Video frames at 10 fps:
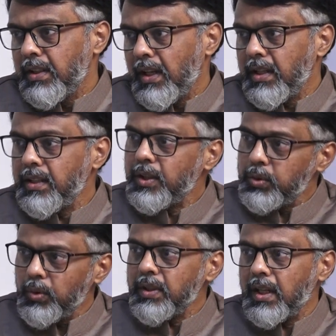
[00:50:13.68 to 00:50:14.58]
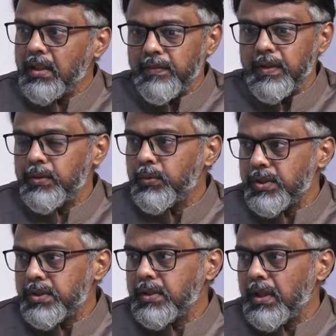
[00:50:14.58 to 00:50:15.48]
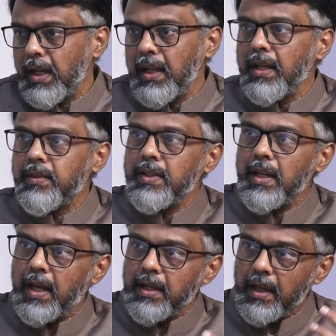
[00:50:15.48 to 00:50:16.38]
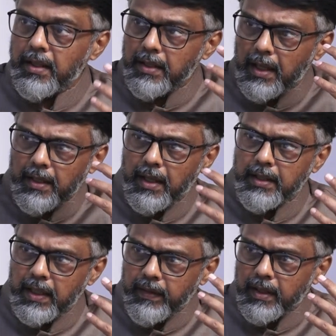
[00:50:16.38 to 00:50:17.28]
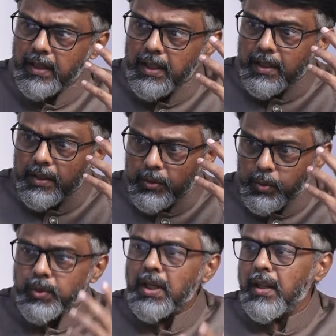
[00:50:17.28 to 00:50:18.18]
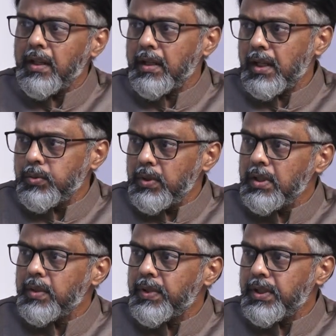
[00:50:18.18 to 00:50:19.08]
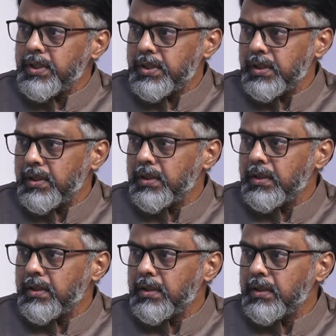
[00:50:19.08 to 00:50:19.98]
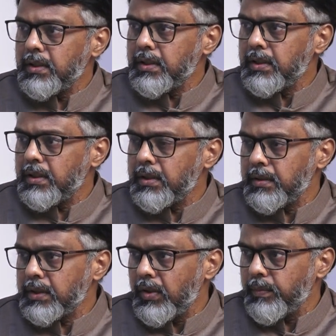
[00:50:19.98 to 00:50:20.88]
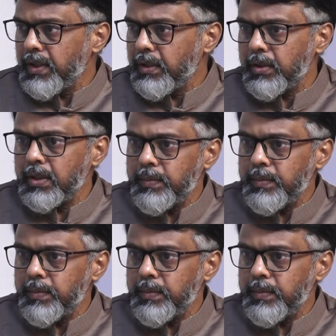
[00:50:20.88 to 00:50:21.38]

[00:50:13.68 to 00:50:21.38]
And they thought that with once the, and they were tutored that actually the British government or the